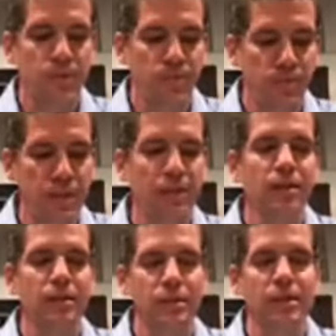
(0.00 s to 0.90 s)
We
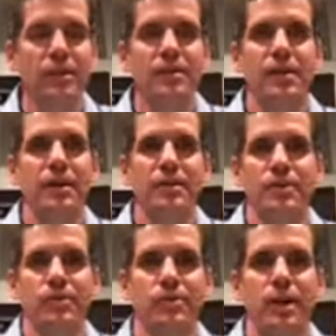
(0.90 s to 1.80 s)
need not
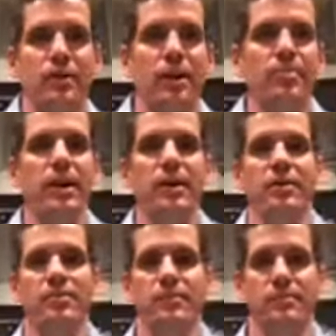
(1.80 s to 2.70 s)
go down that path.
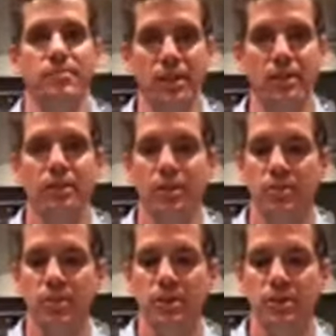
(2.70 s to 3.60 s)
Men, young
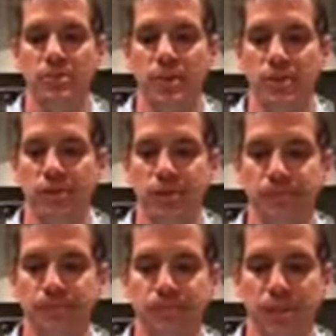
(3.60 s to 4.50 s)
men especially,
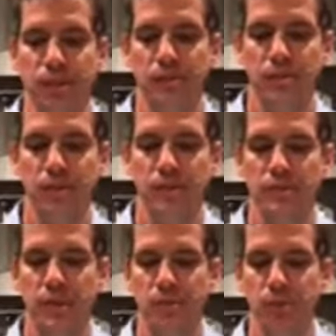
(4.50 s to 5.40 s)

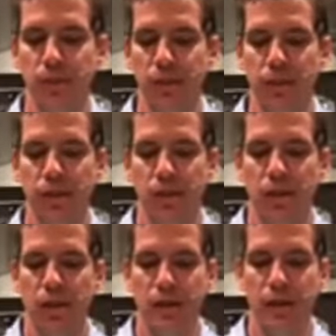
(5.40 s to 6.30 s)
seems to be
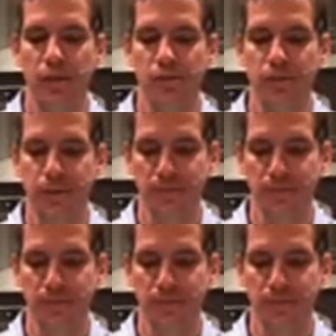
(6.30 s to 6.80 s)
a cancer